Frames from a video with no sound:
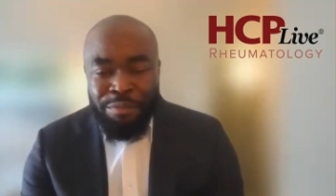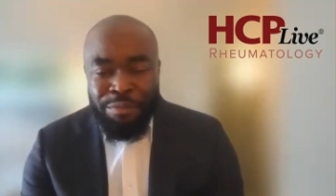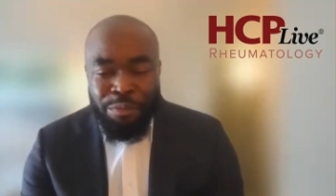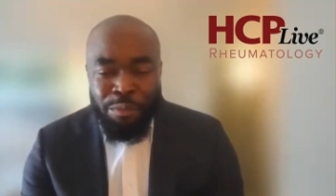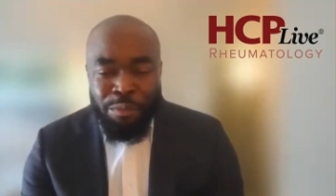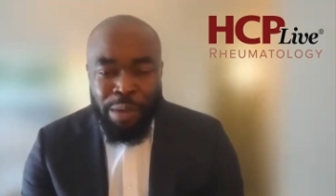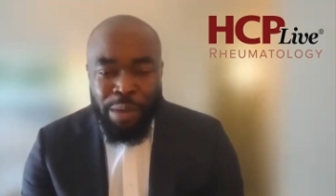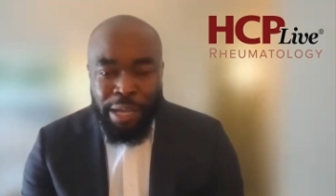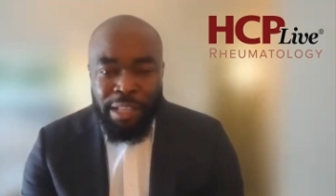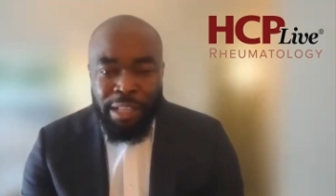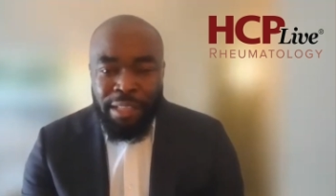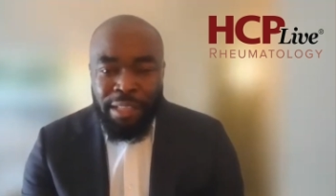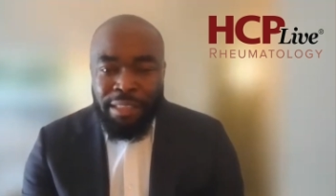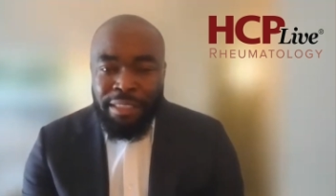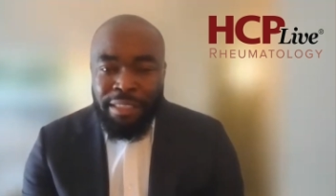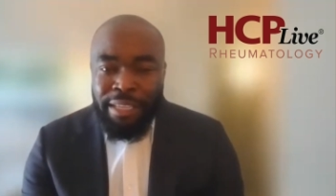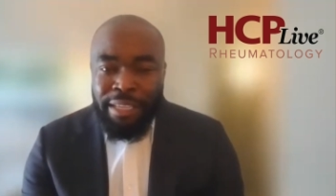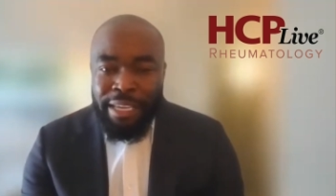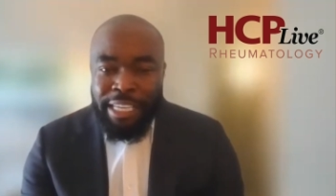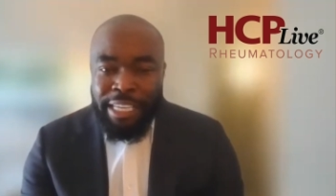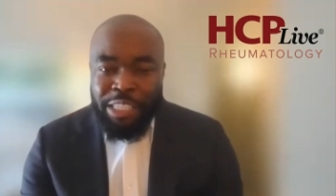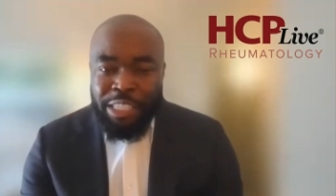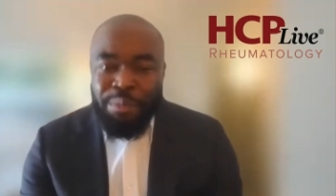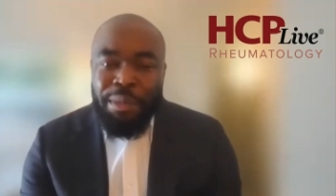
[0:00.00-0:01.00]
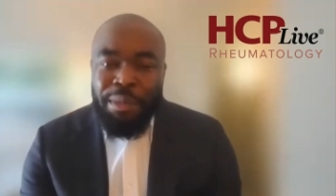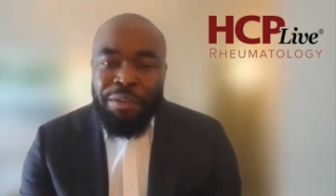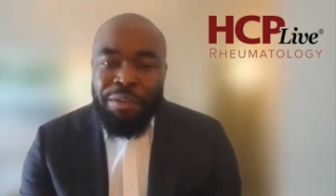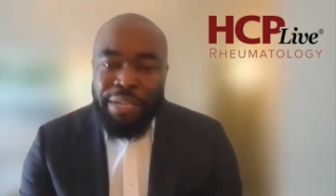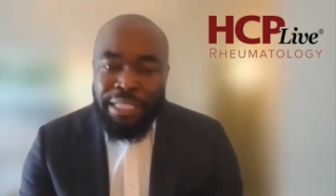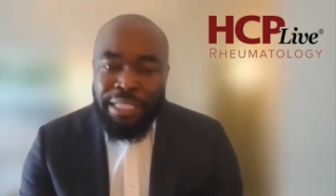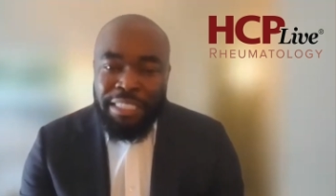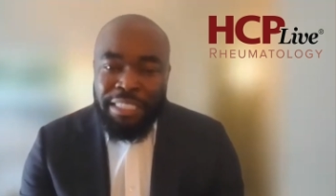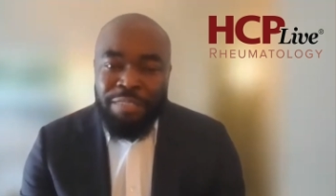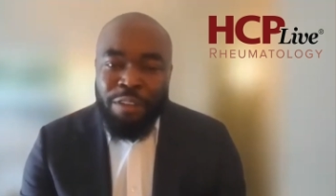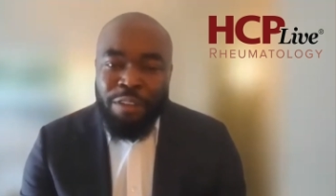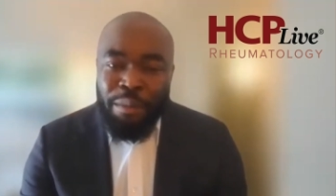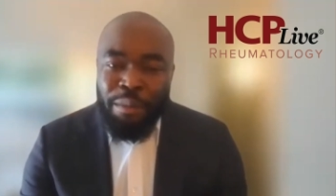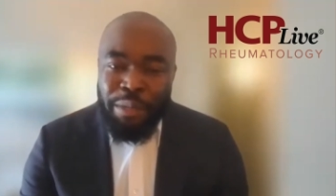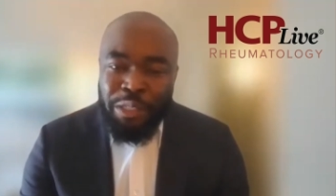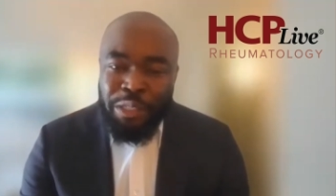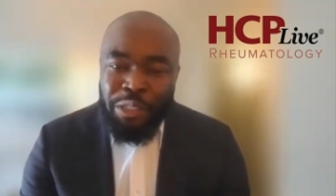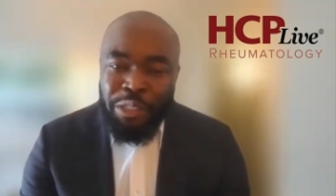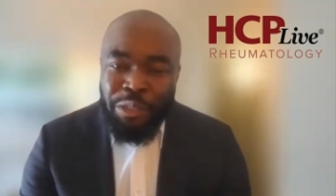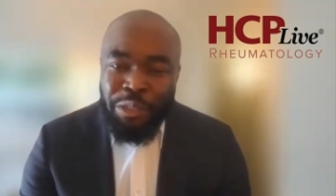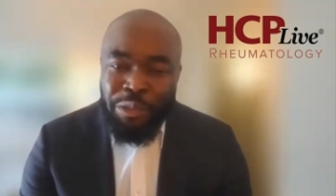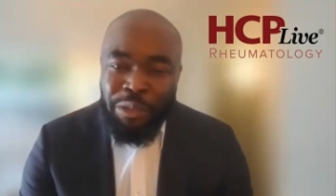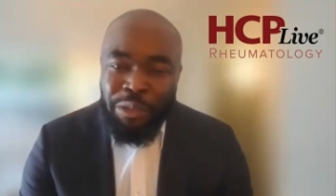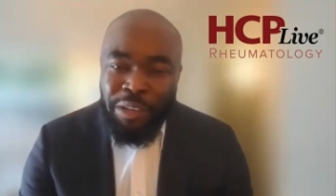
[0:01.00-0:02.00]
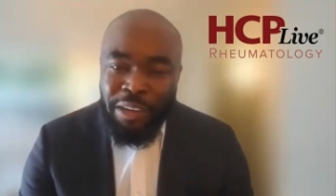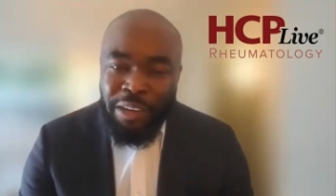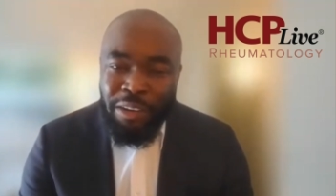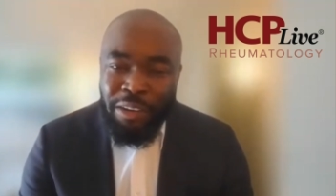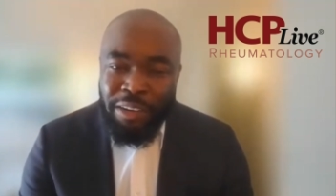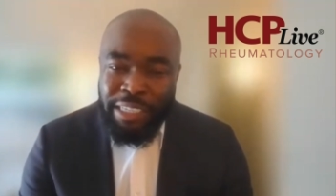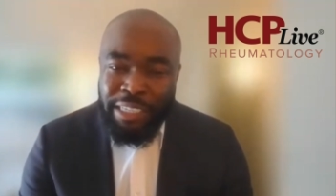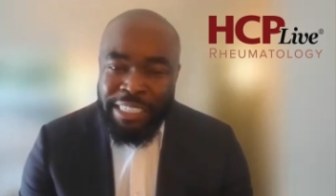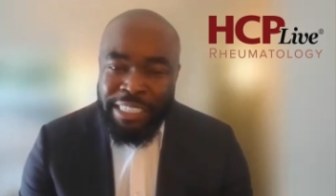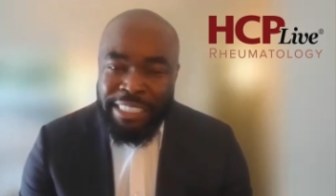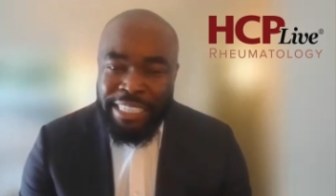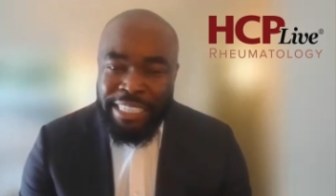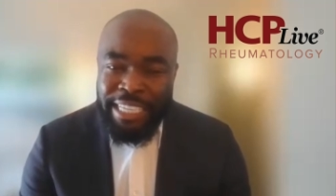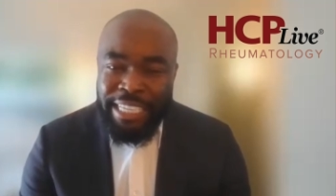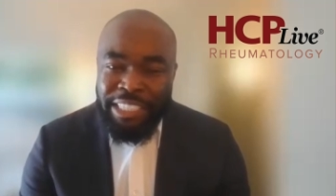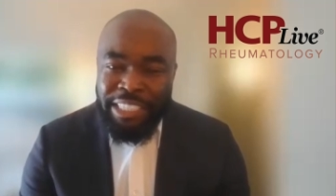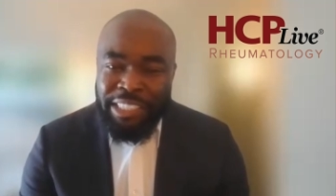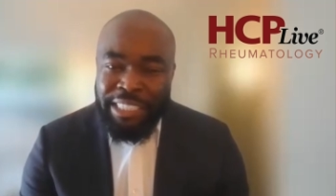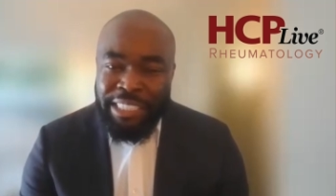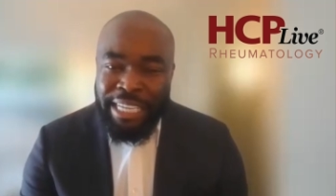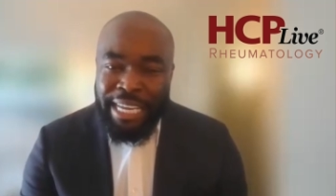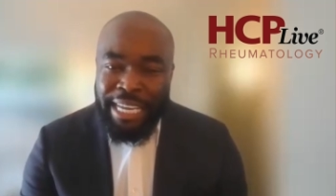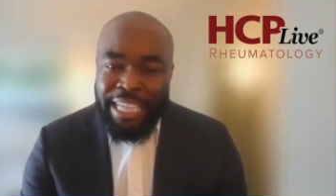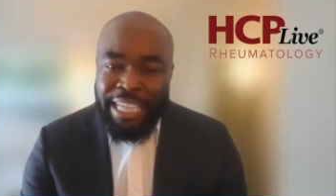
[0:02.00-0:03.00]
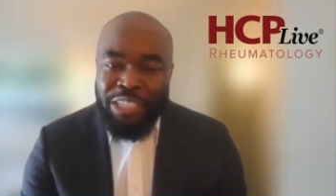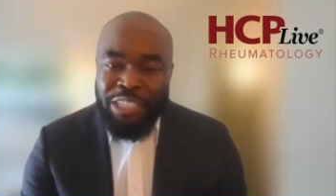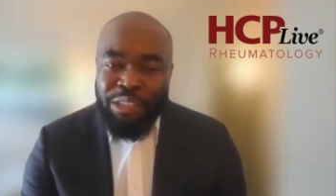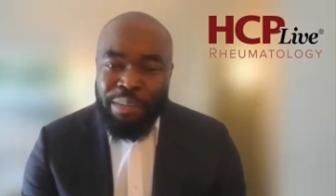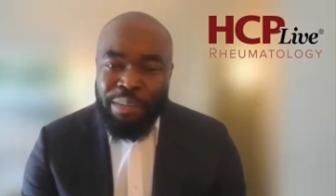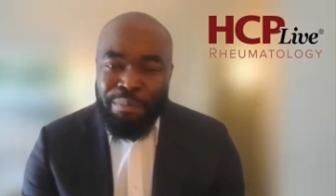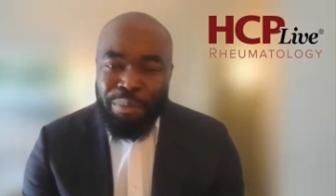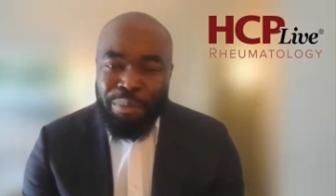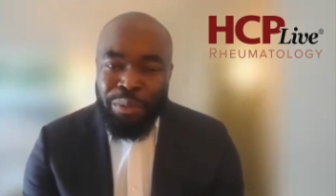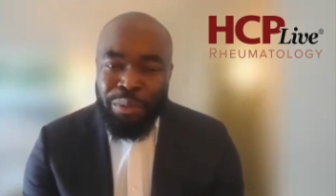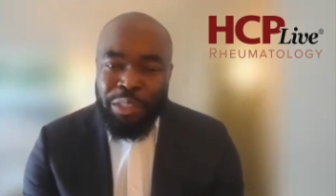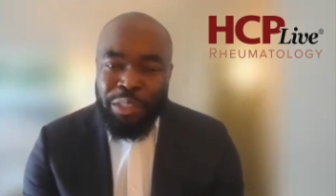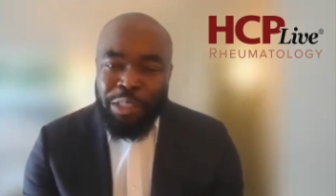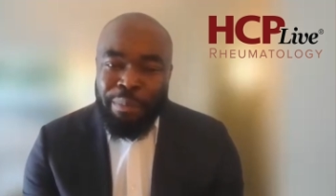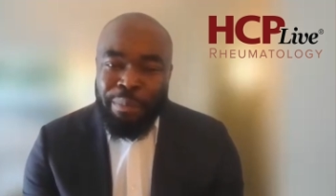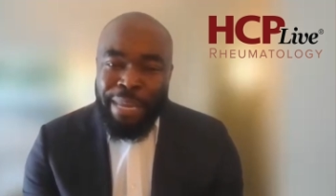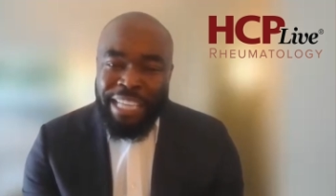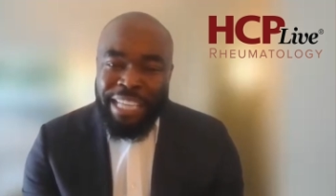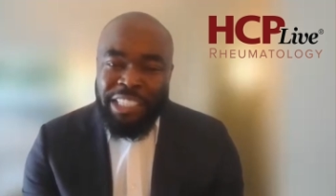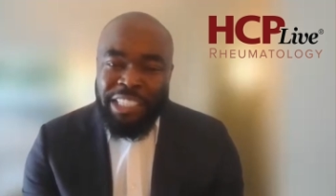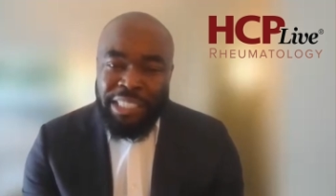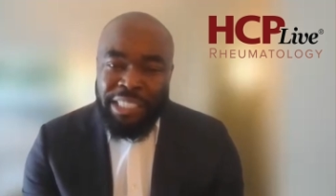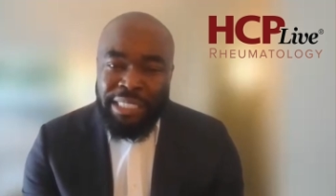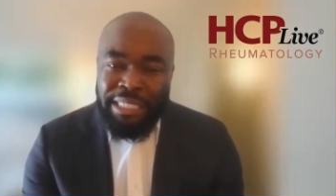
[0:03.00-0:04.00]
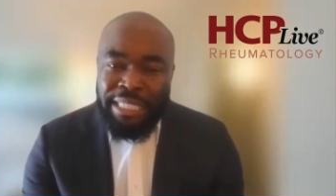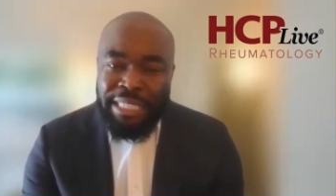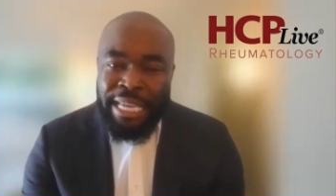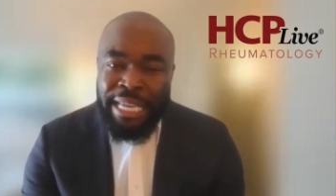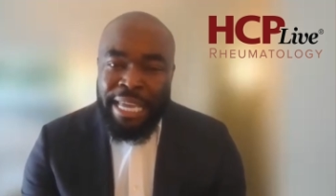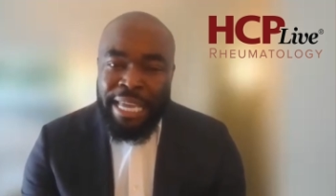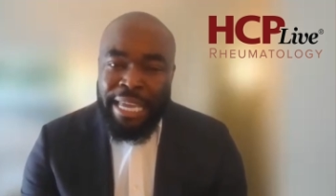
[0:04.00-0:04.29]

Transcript: well experienced pharmaceutical organization that actually puts patients